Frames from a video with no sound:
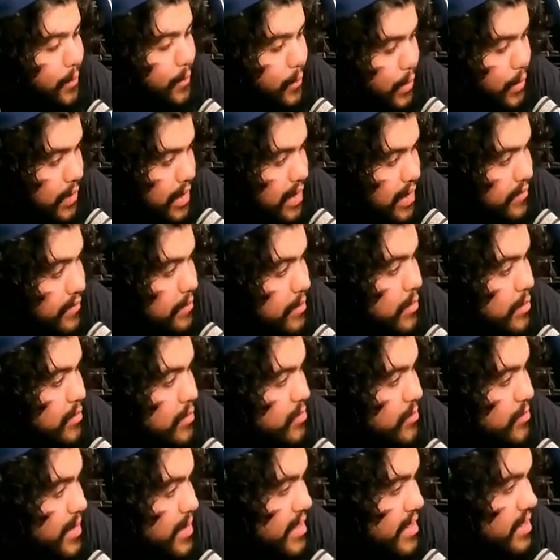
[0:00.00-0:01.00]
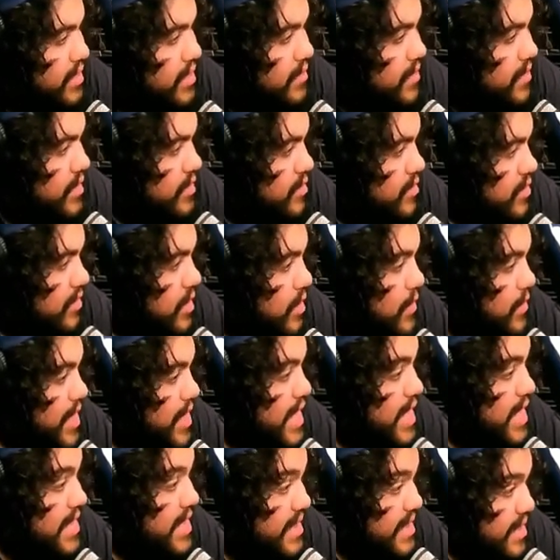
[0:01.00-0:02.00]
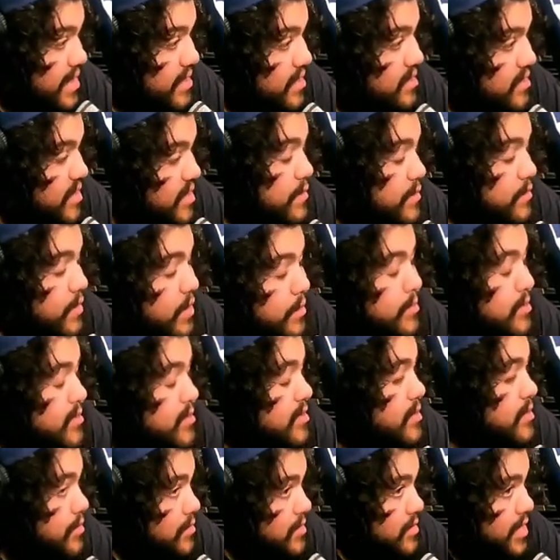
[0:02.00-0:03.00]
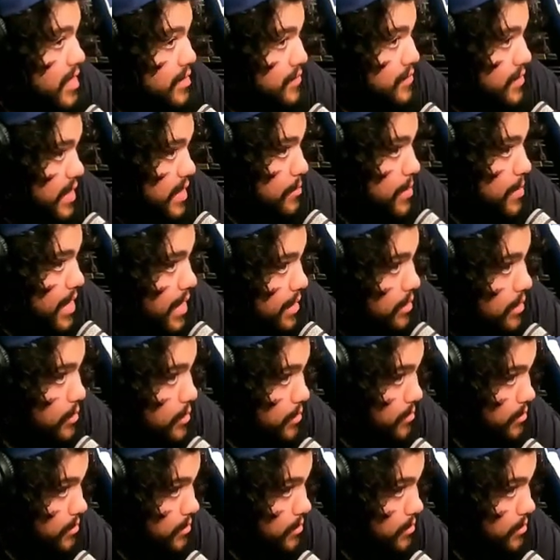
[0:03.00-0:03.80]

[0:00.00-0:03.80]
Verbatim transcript: give him the respect of this though. He did save Rey Mysterio's life in that match.